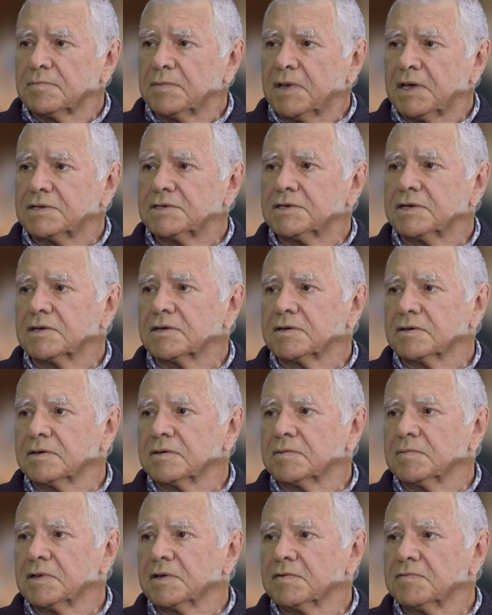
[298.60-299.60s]
matching
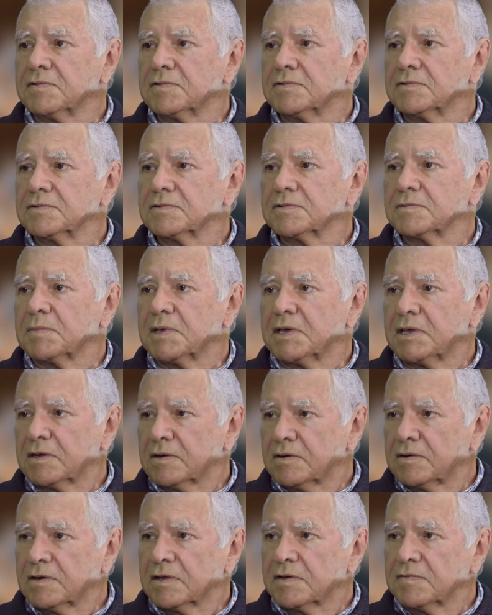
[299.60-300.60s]
curb levels,
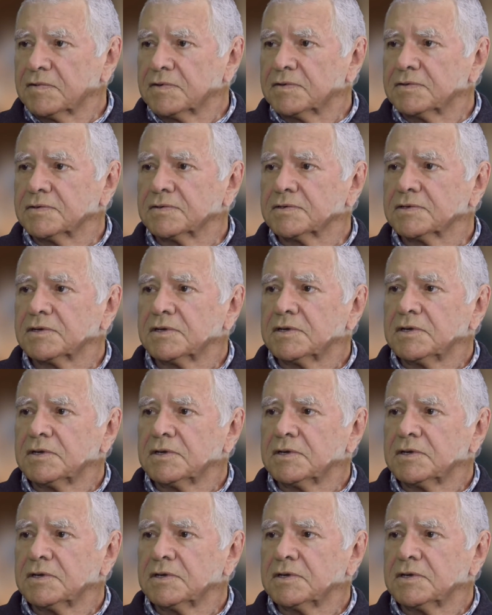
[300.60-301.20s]
manhole levels,